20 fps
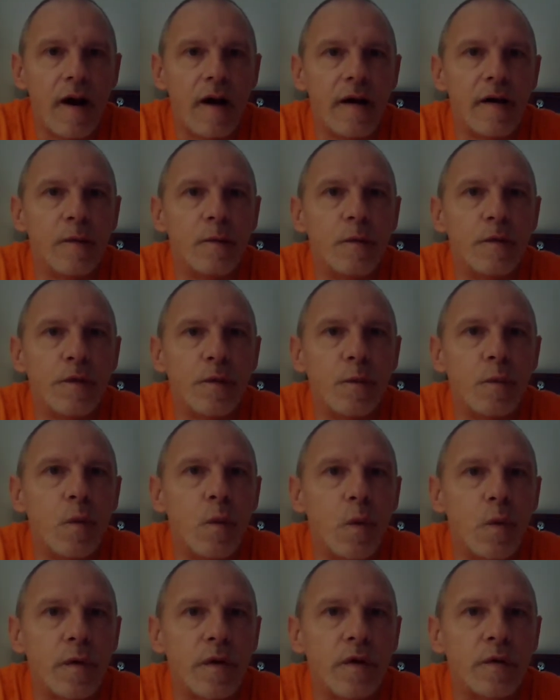It was a
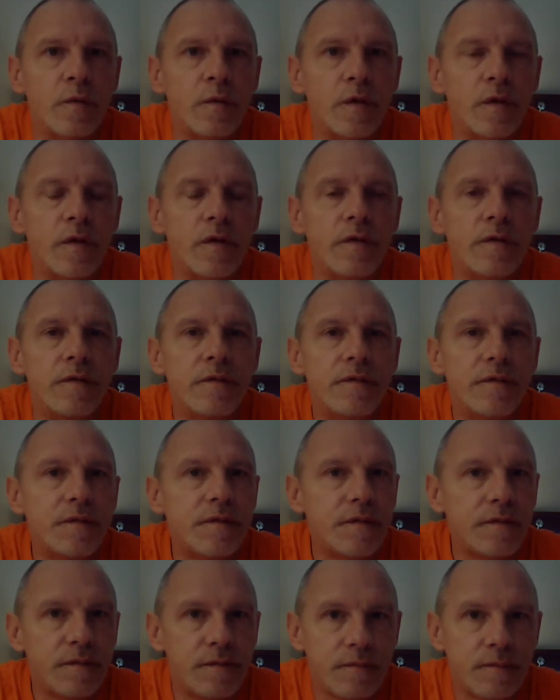war that was
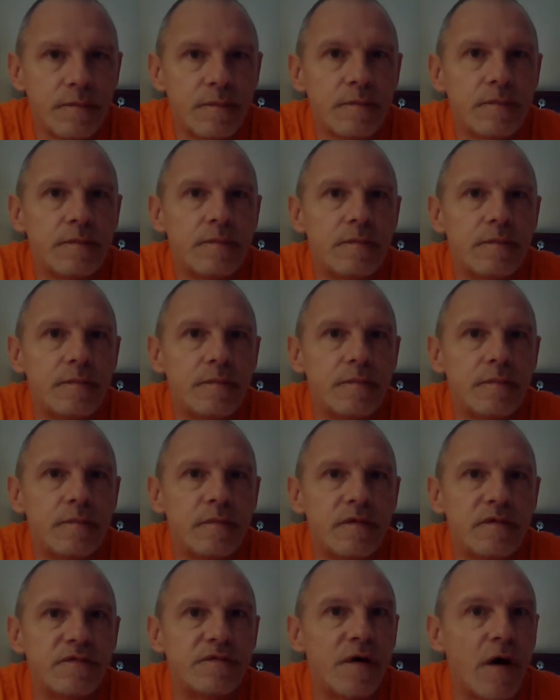
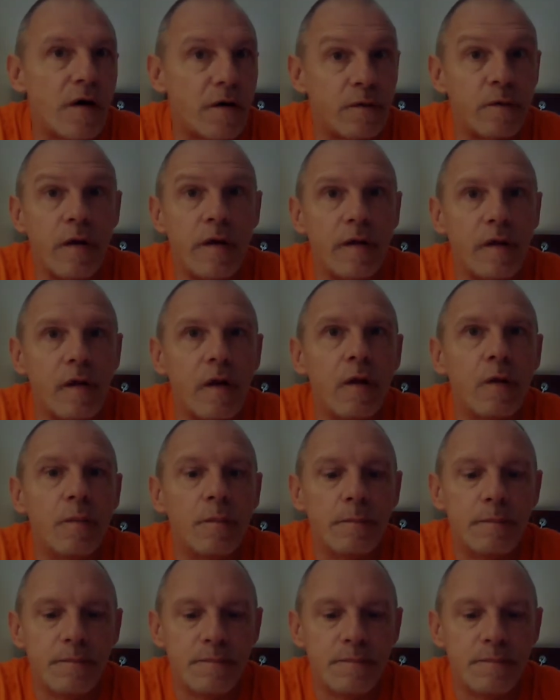fought around the globe.